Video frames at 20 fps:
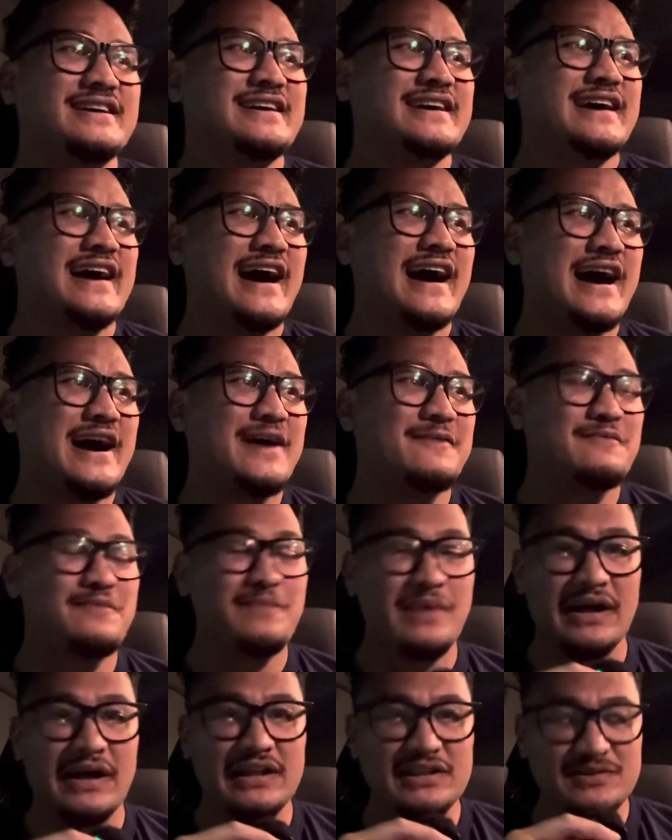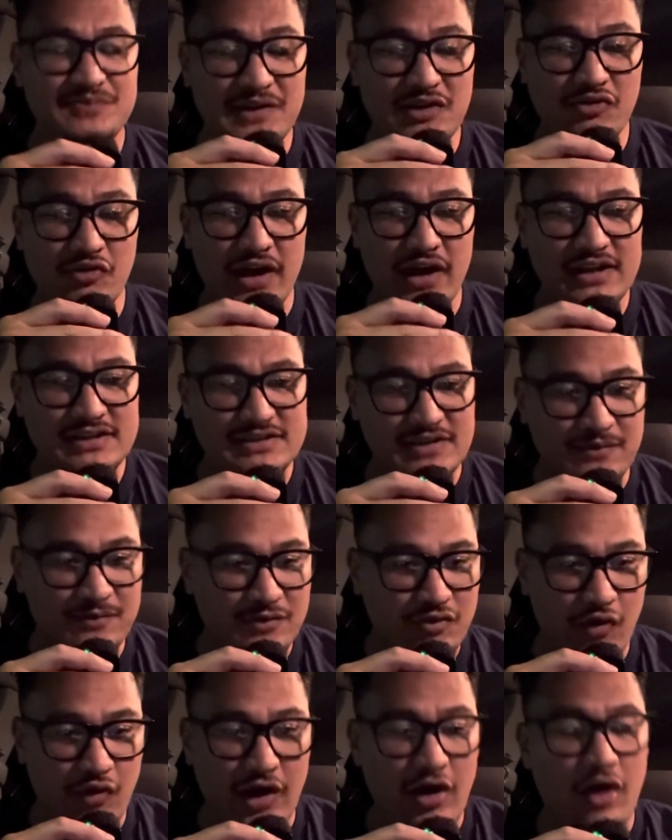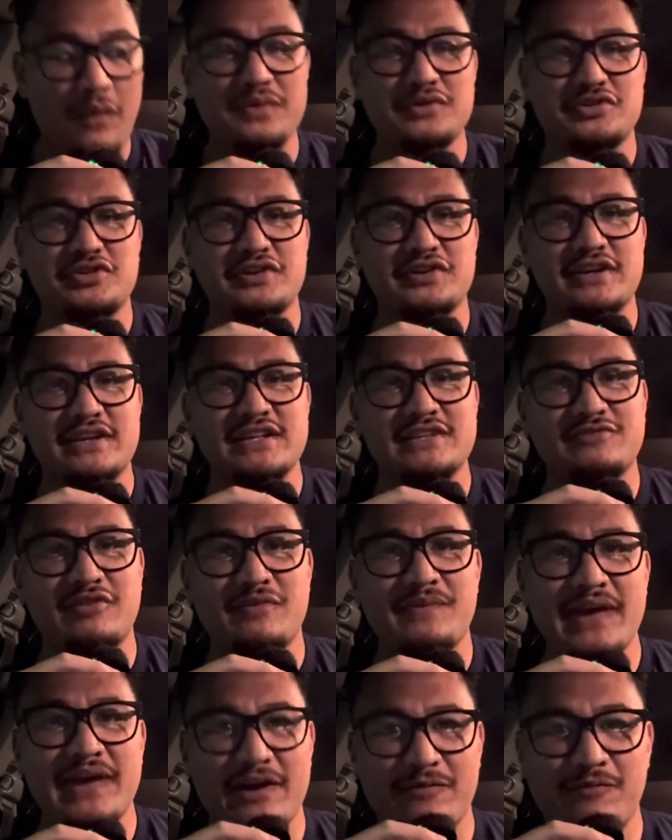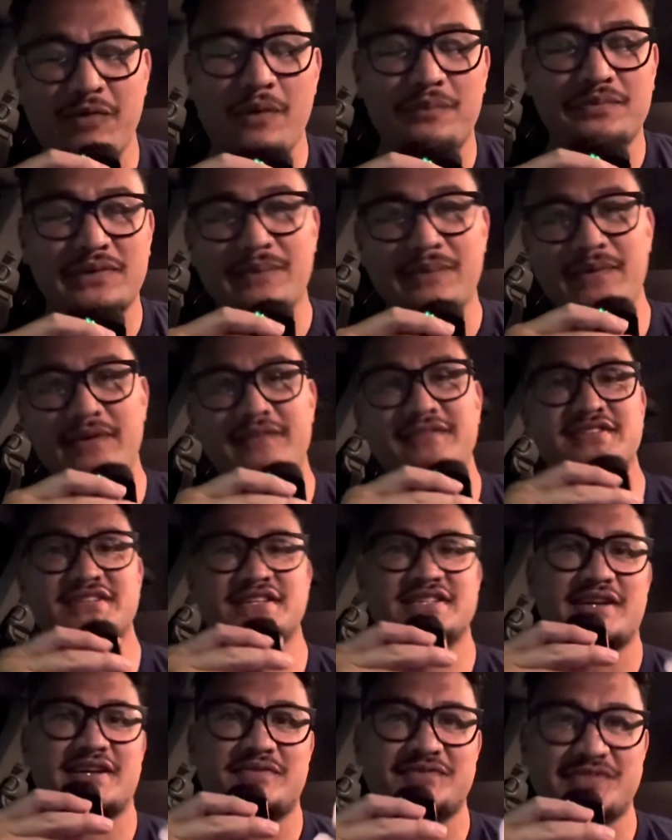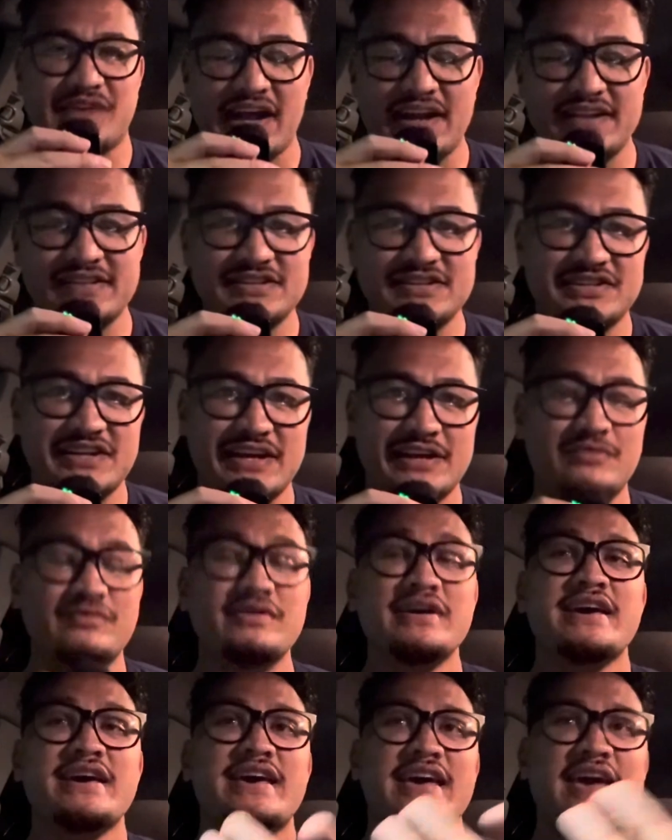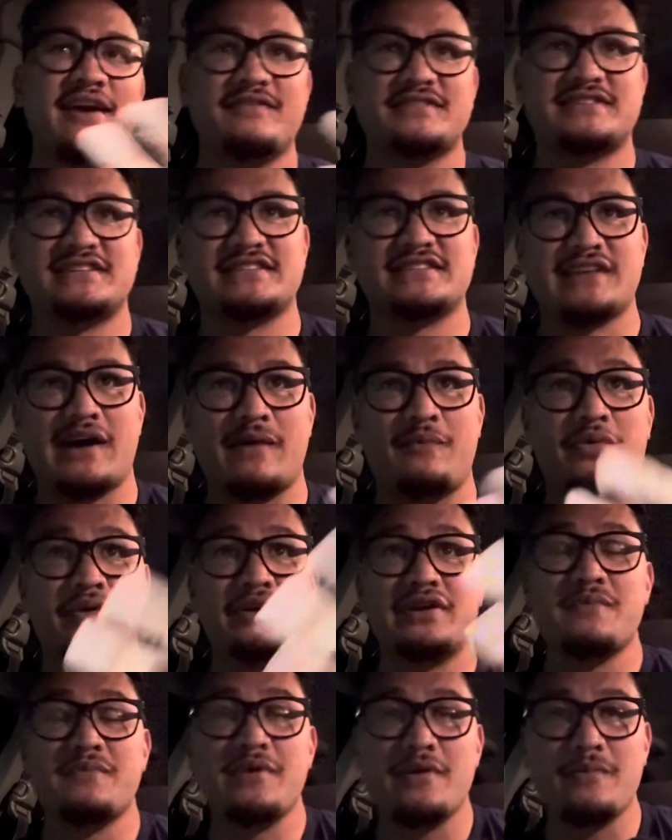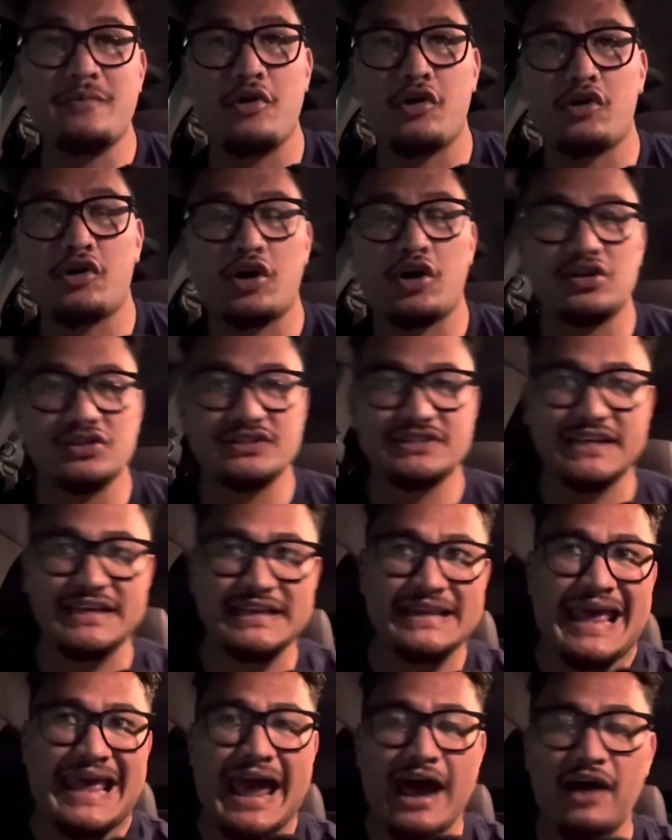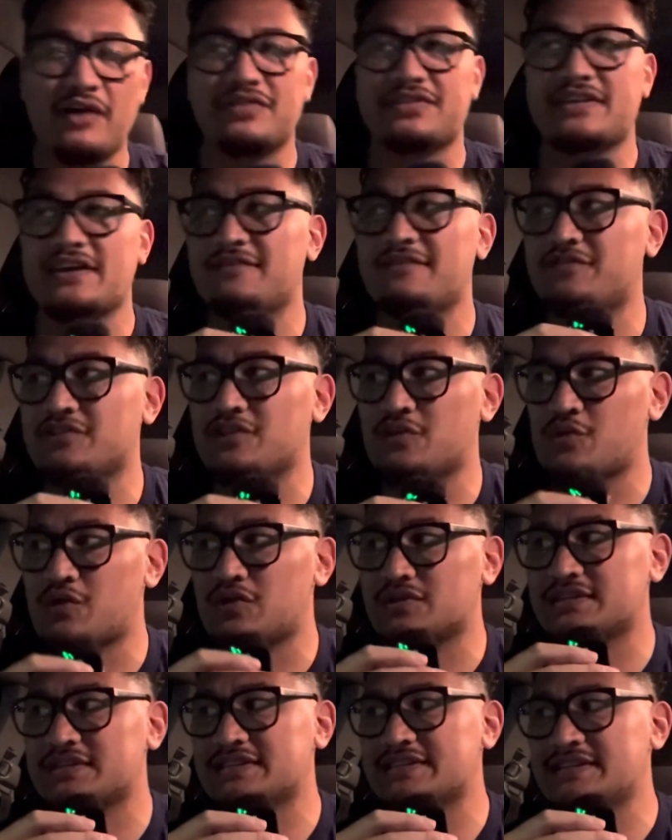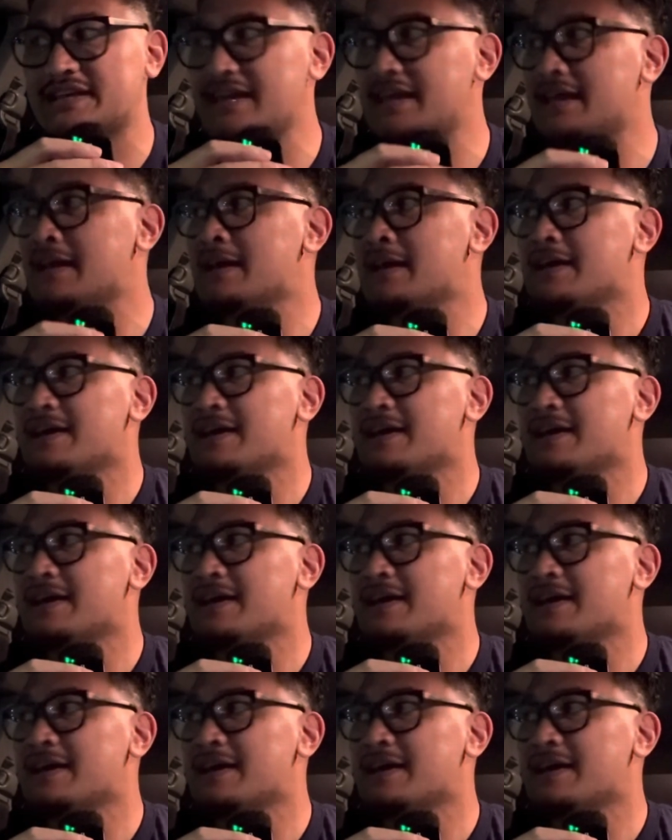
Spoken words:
But it's been great. Some great opportunities for me have popped up ever since I've started this channel, ever since I've put in a bit more content out there for the world to see.